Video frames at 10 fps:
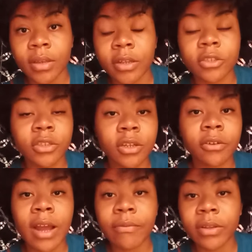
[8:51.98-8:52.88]
You're
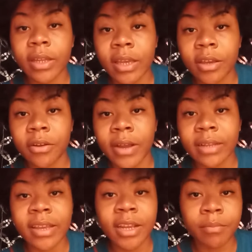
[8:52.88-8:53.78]
geographically
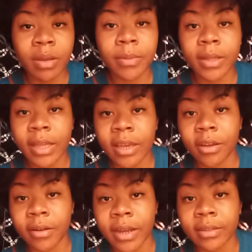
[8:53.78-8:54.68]
incorrect and you're biblically
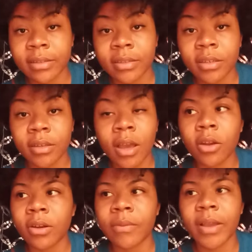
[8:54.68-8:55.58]
incorrect. Y'all
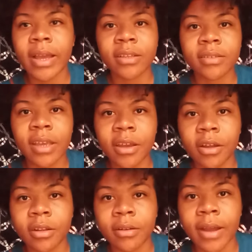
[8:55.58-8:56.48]
don't even got his skin
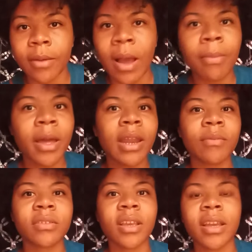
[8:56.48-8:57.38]
color right. I'm not
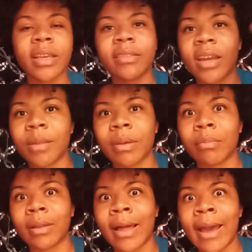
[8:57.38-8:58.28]
even saying he's got to be
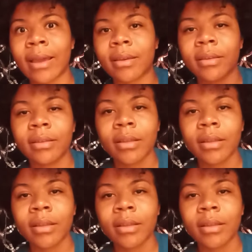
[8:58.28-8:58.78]
black.